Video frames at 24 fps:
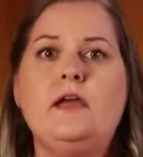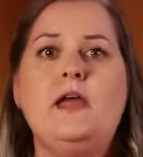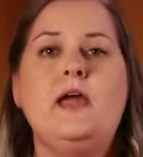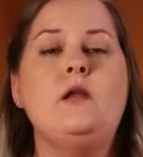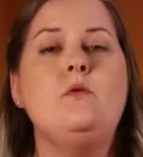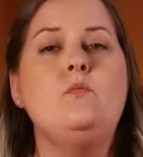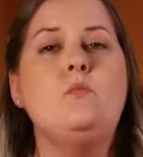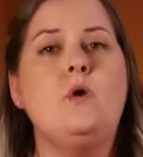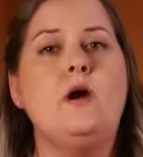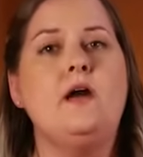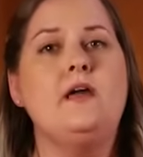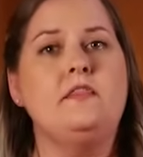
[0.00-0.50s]

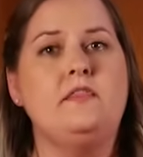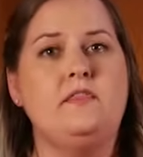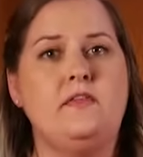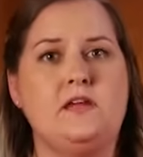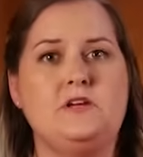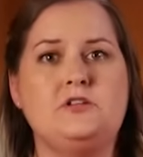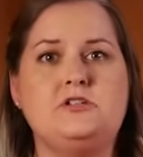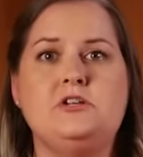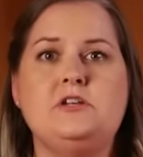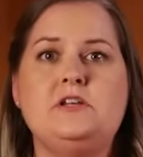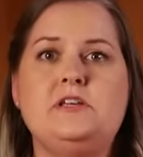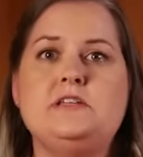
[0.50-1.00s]
and why they
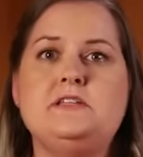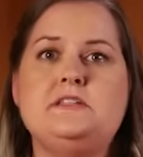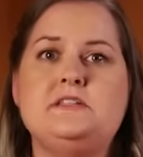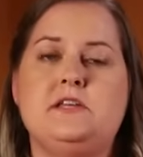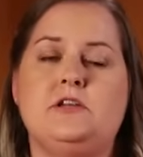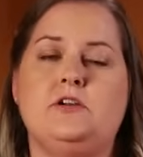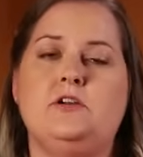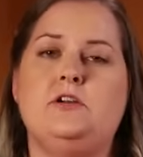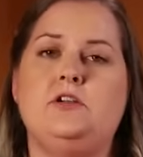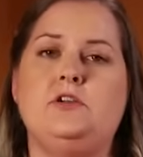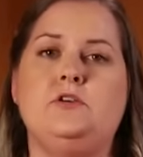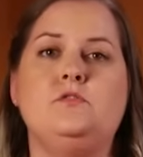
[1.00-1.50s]
should
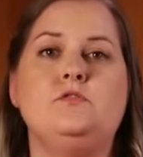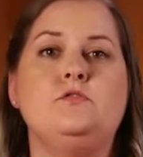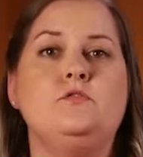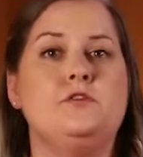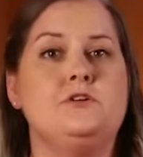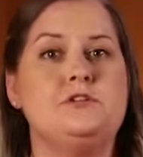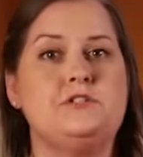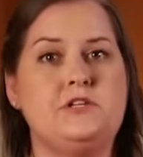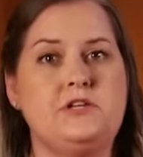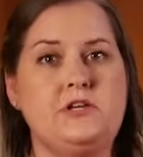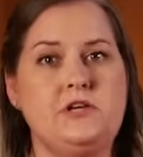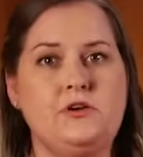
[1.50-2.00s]
consider you for
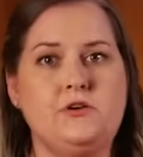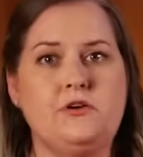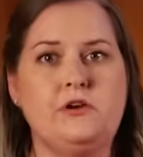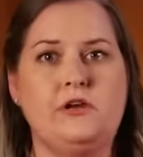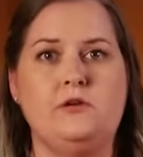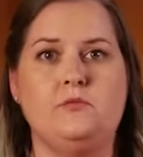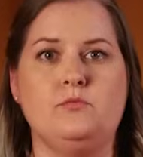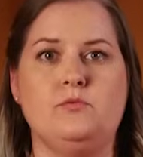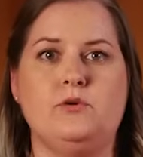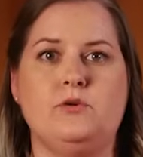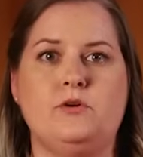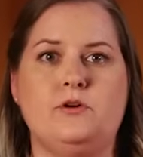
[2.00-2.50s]
a
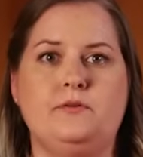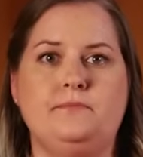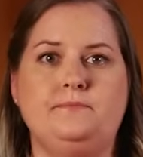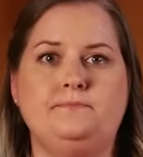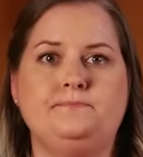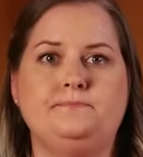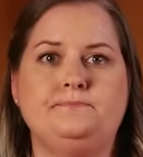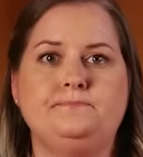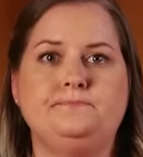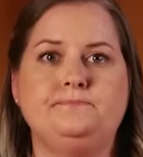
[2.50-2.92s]
security role.